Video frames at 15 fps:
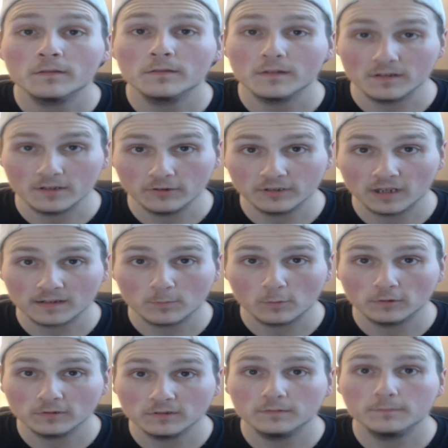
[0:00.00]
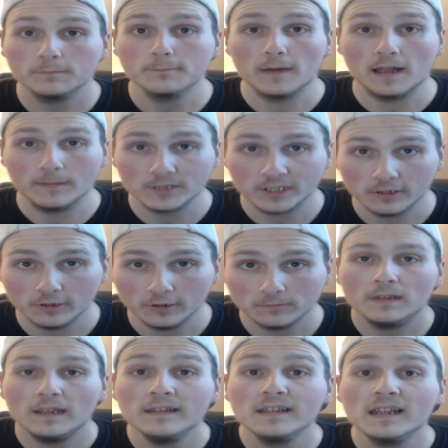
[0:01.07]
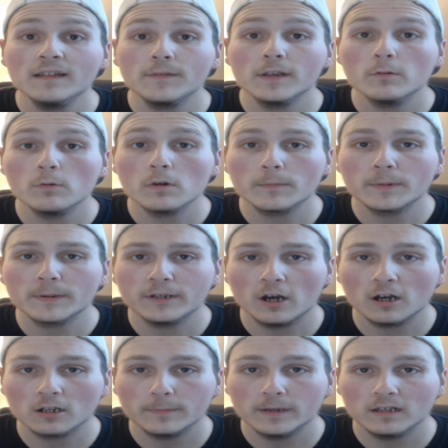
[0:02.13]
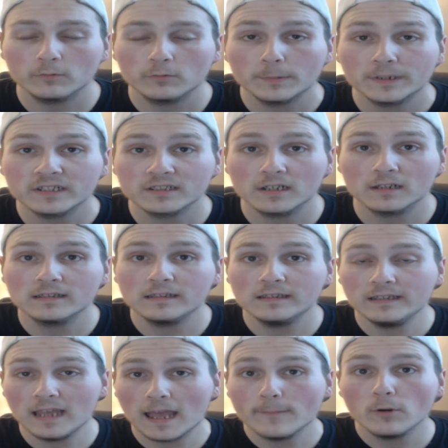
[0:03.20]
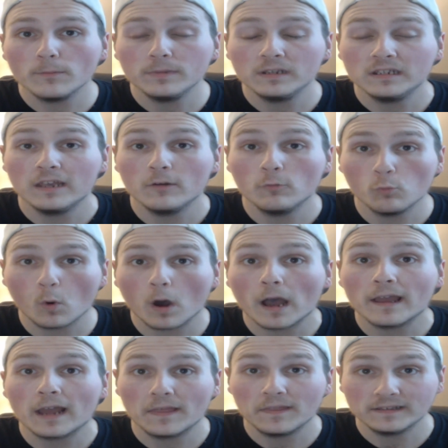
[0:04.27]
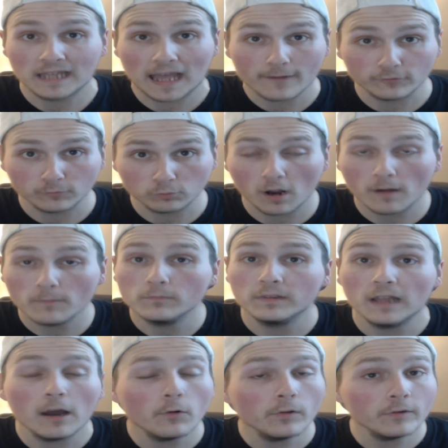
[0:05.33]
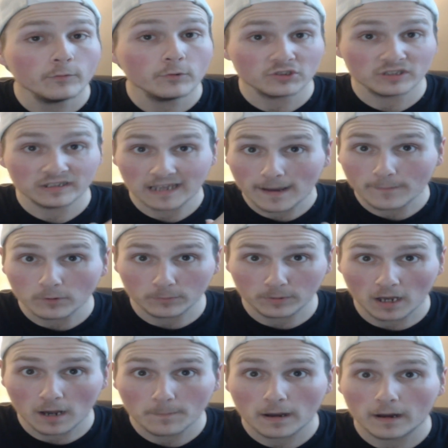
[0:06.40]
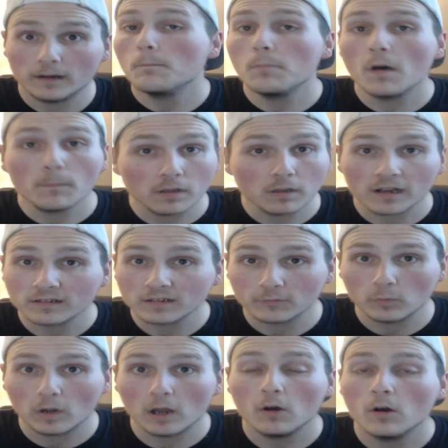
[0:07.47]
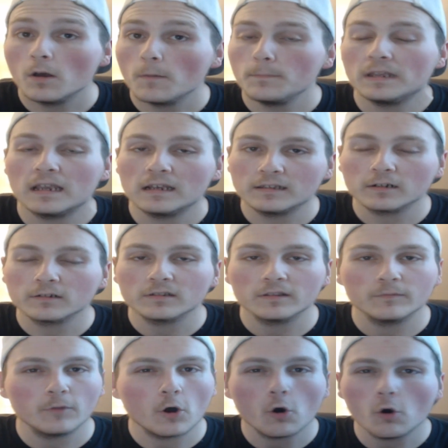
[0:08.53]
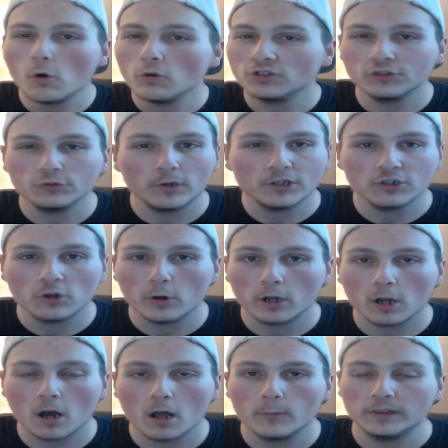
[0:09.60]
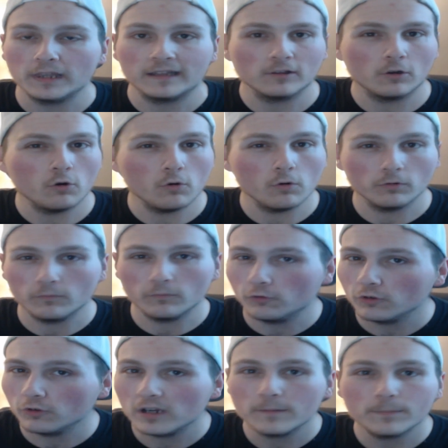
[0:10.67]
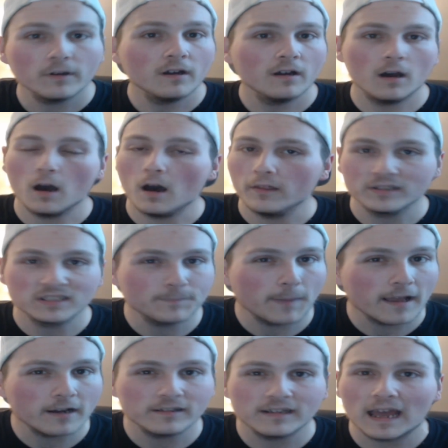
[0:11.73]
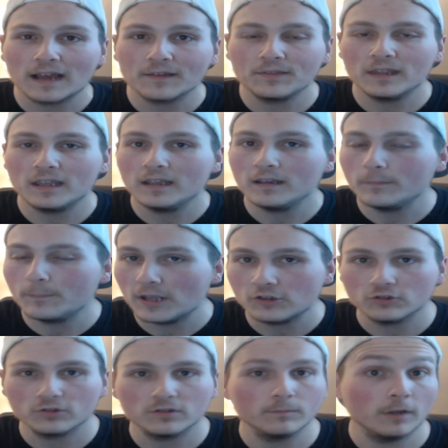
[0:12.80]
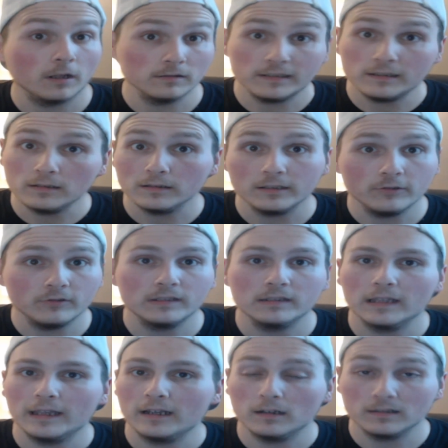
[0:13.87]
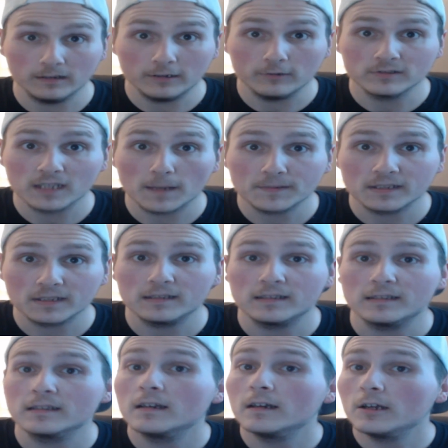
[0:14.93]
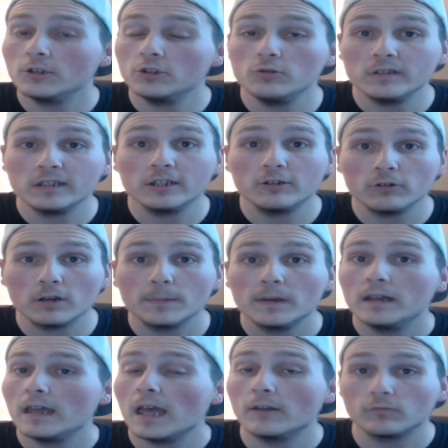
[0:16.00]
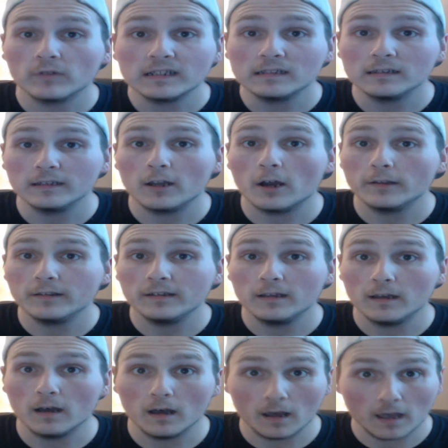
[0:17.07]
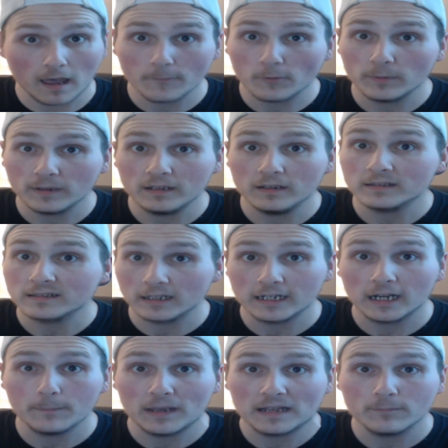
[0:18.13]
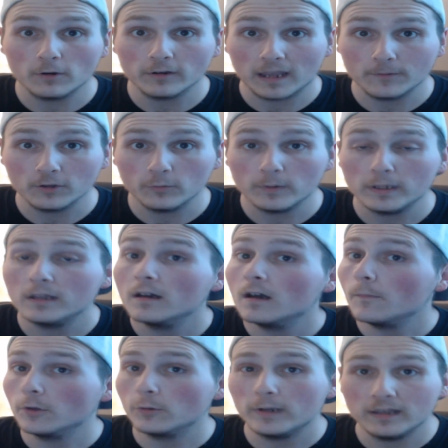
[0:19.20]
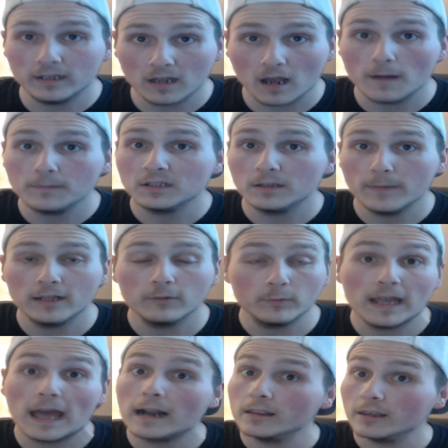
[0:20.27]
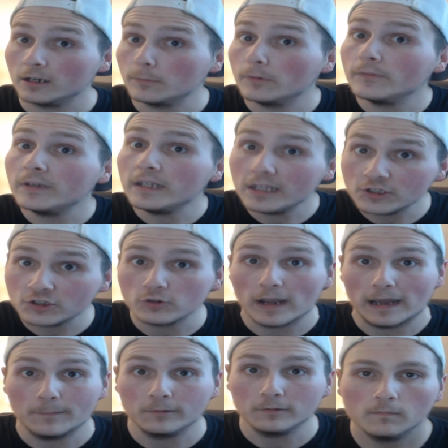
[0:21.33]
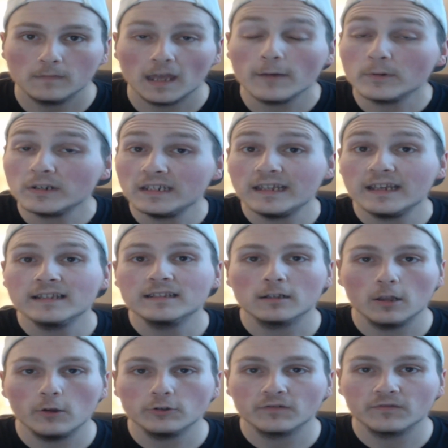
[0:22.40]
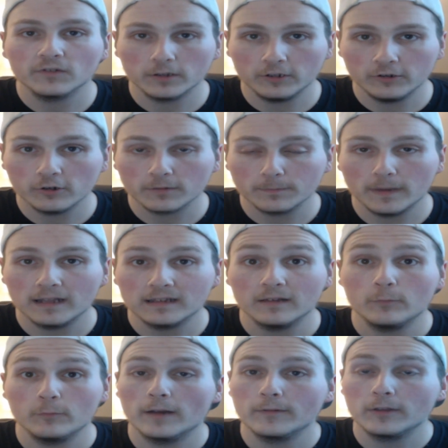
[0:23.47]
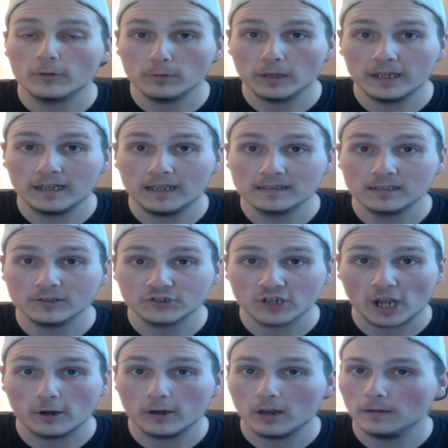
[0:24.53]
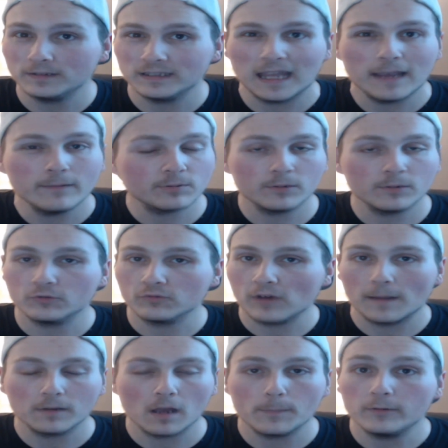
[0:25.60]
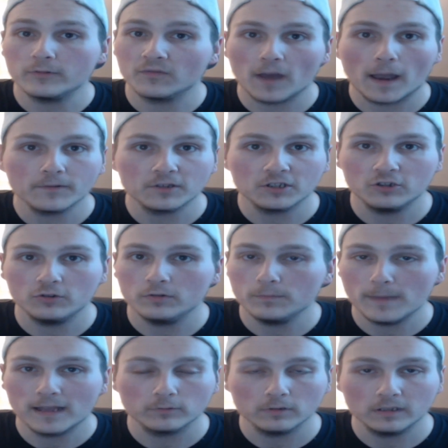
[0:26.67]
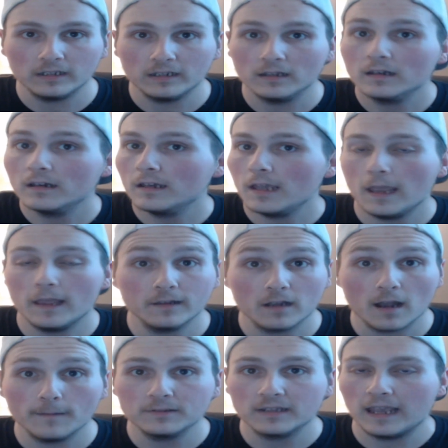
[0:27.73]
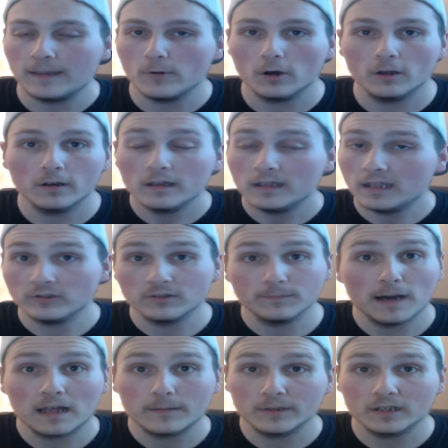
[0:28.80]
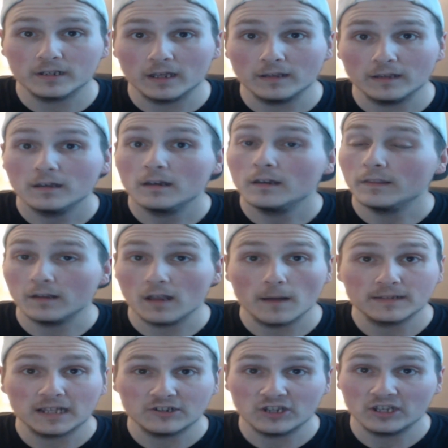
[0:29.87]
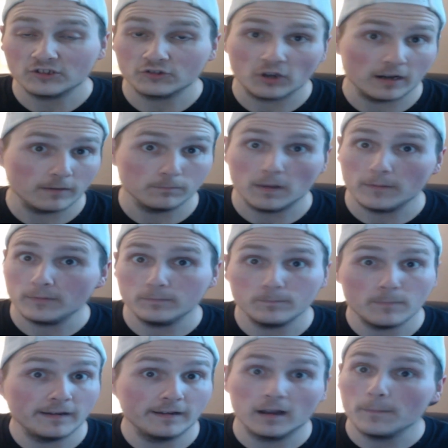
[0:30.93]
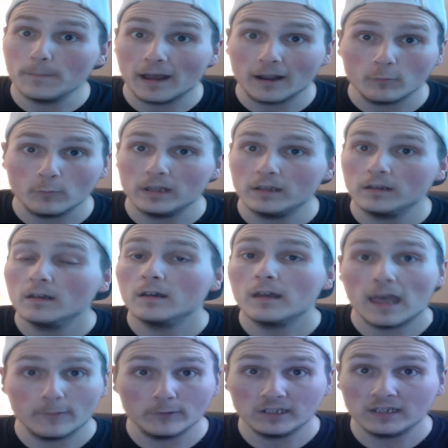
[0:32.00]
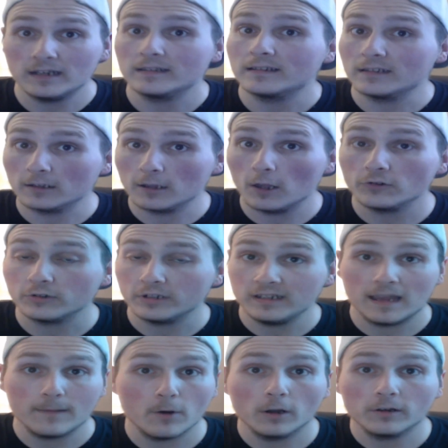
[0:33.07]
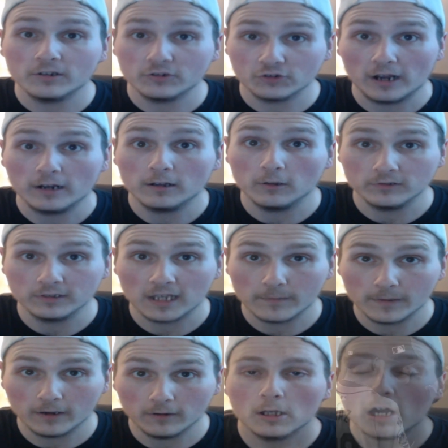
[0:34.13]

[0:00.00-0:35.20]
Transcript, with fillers: This is Dillon Talk Sports. My name is Dillon. In today's video, what I'm going to be talking about is we're going to be discussing the MLB and why I think they have a problem, not only with just the MLB umpires, but players as well, because there's the whole situation going on with like the whole grip, uh, the spider tack thing, pitchers illegally using like illegal substances to get a grip, and recently on the uh, MLB Sunday Night Baseball Game of the Week between the Cubs and the Mets, we had a little bit of an issue happen. Edwin Diaz, the closer for the New York Mets, whenever they were playing against the Chicago Cubs, the game was pretty much wrapped up. It was 5-2, the Mets were leading, and the Cubs came on it was the bottom of the ninth. The Cubs had a chance to try to maybe make a comeback win. Edwin Diaz is the closer. He came on to try to close the game out.